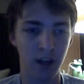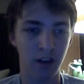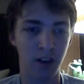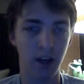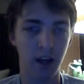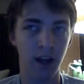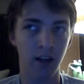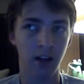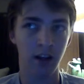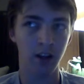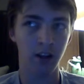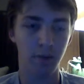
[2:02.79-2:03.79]
the thing
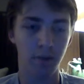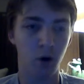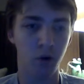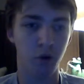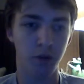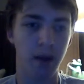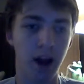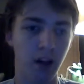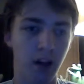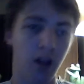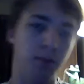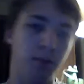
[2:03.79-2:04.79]
like the Ultra Bat
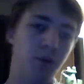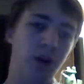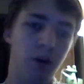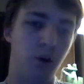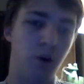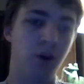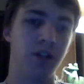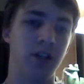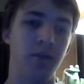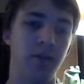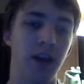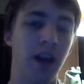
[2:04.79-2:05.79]
Claw to pull down walls or
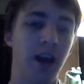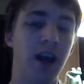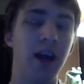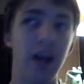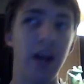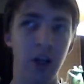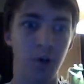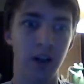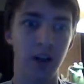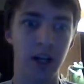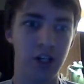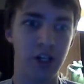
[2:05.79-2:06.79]
something, and you
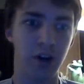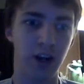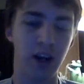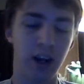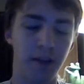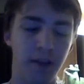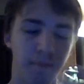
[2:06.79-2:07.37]
realize you can get it.